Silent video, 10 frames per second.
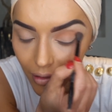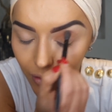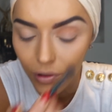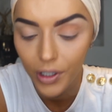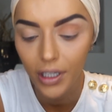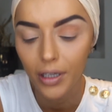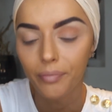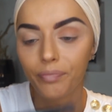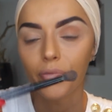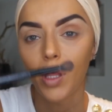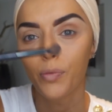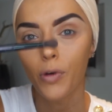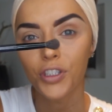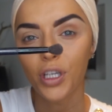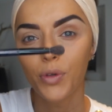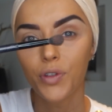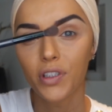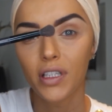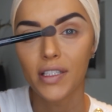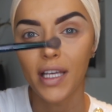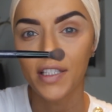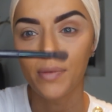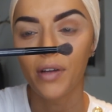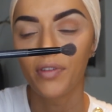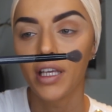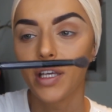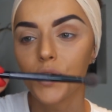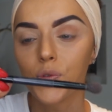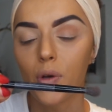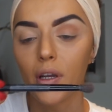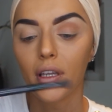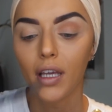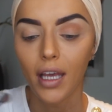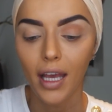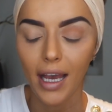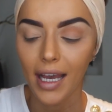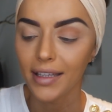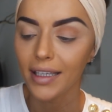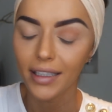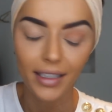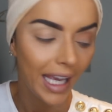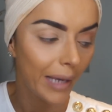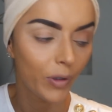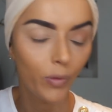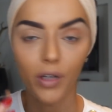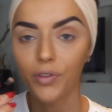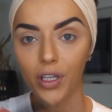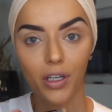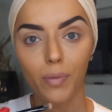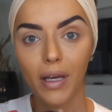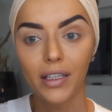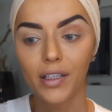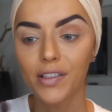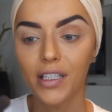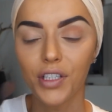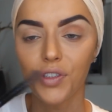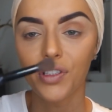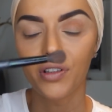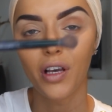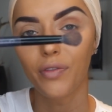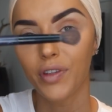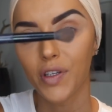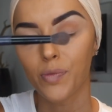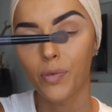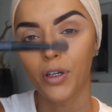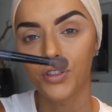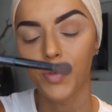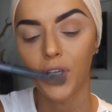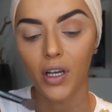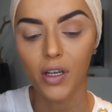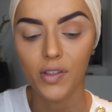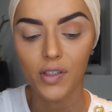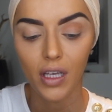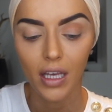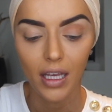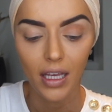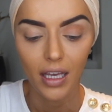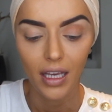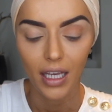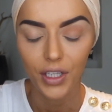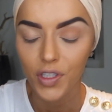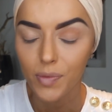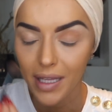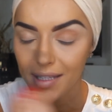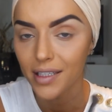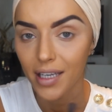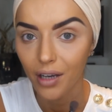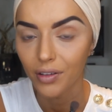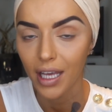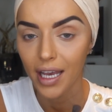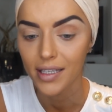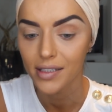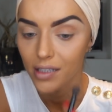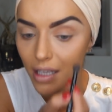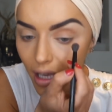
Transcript: For the brush, I'm using the Anastasia Beverly Hills one. I think it came with one of the other palettes, and I just love this brush because it just blends it out nice.